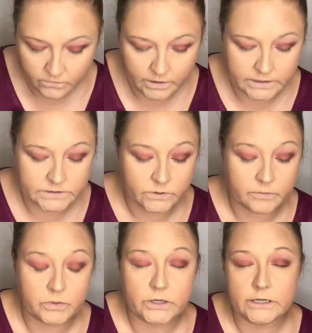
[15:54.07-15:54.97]
Okay, so I
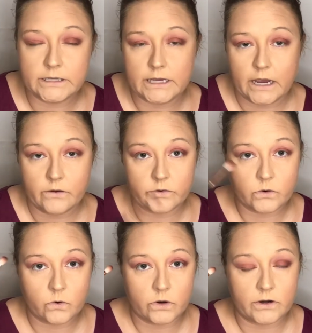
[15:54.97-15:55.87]
put it in the outer
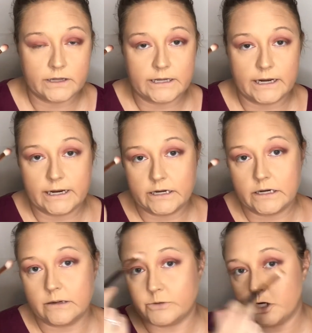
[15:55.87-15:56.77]
corner and then I
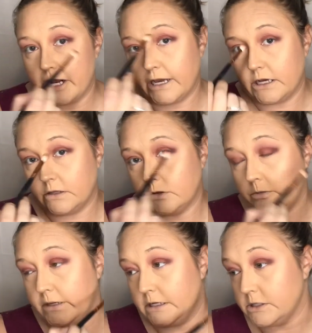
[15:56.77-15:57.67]
ended up dragging a little
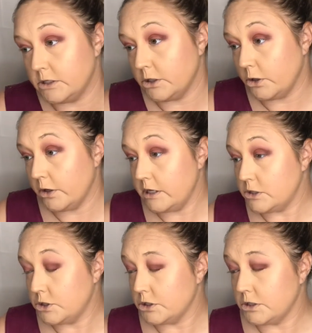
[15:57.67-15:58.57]
bit into the
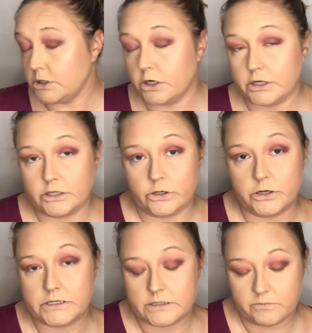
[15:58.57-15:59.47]
crease just to darken the
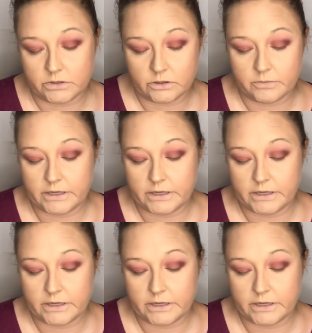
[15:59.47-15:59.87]
crease up a little